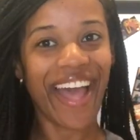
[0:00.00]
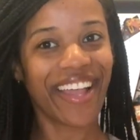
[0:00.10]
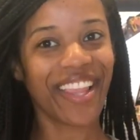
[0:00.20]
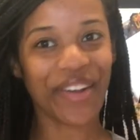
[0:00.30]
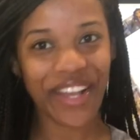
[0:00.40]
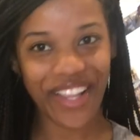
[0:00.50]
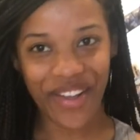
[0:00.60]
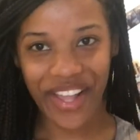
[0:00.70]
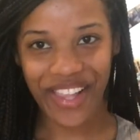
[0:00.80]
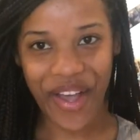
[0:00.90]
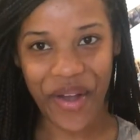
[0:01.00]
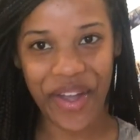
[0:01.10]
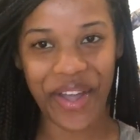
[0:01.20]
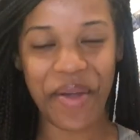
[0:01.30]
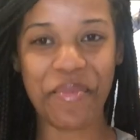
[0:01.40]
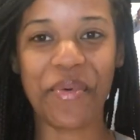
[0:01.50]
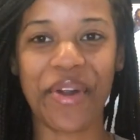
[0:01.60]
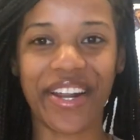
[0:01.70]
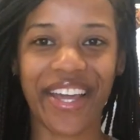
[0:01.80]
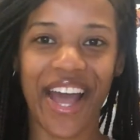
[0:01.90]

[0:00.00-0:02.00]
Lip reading: Hello, and good morning.